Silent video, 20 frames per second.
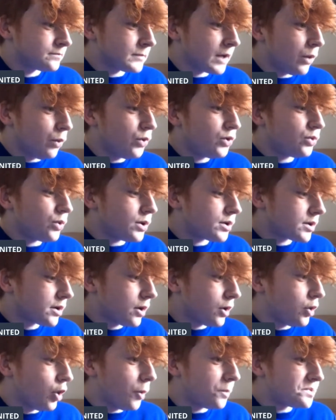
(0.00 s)
I wonder what
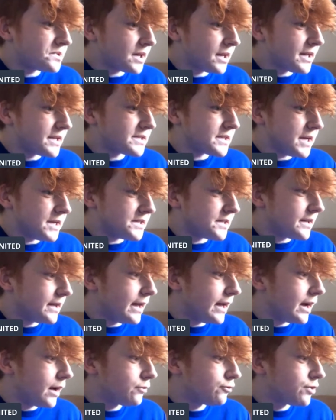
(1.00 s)
Klopp's going to say
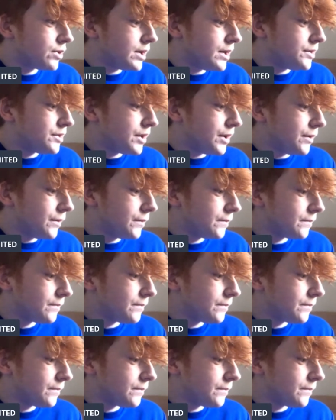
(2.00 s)
today. I really do.